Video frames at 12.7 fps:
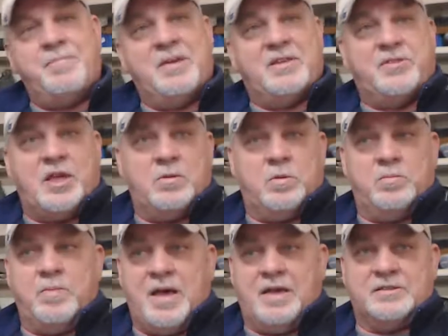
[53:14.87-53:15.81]
big thing with
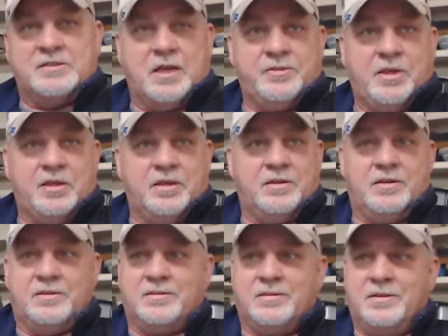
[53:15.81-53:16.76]
masks. I think
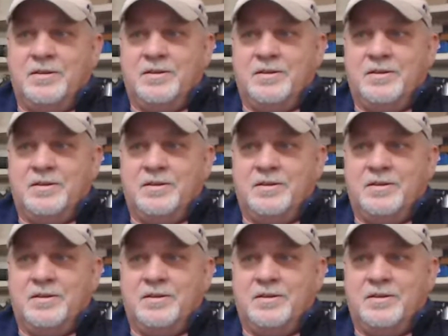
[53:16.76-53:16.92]
it's